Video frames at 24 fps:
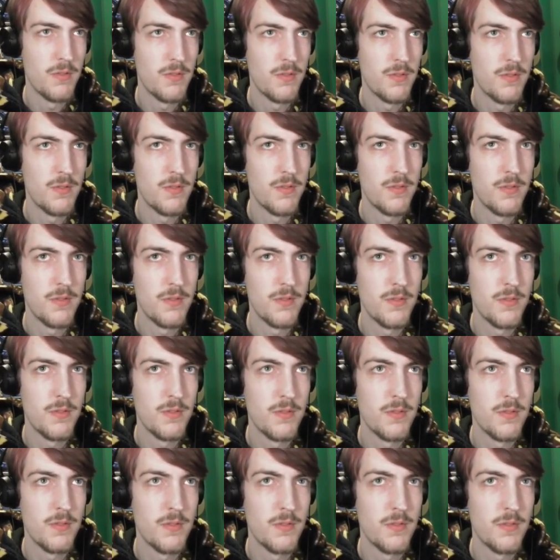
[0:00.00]

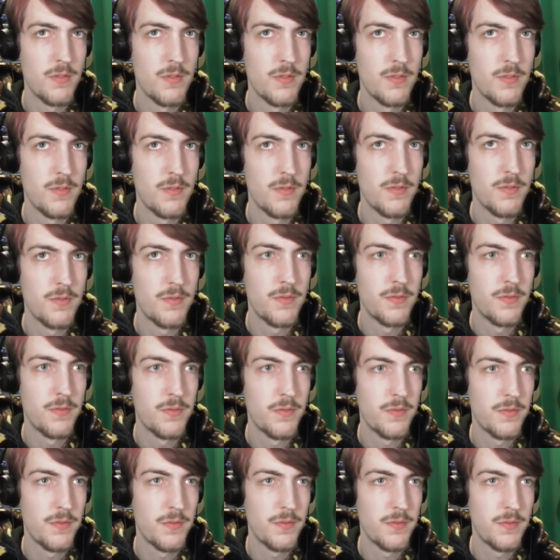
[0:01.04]

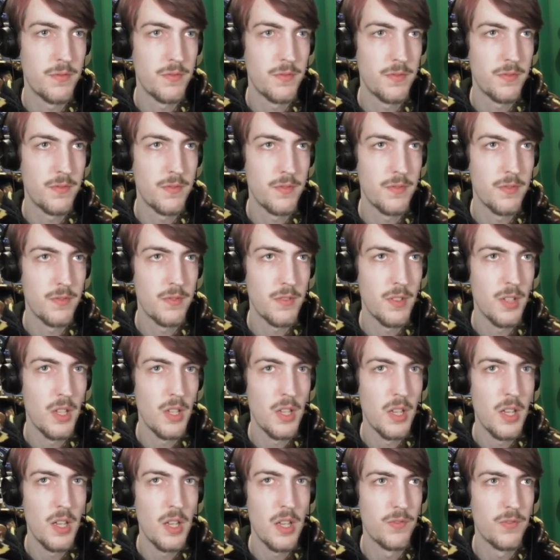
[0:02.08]

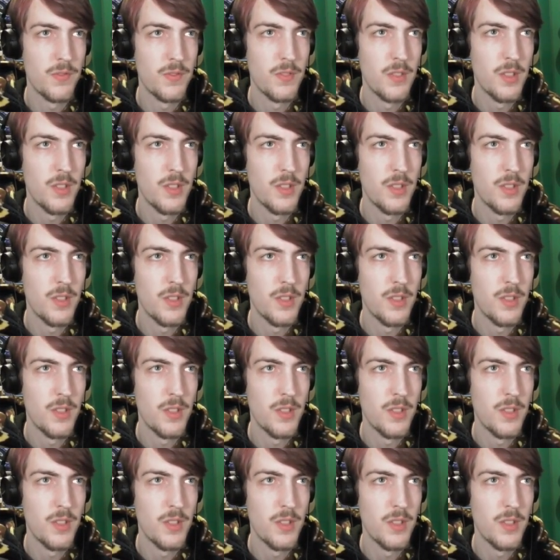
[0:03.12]
(no one is talking)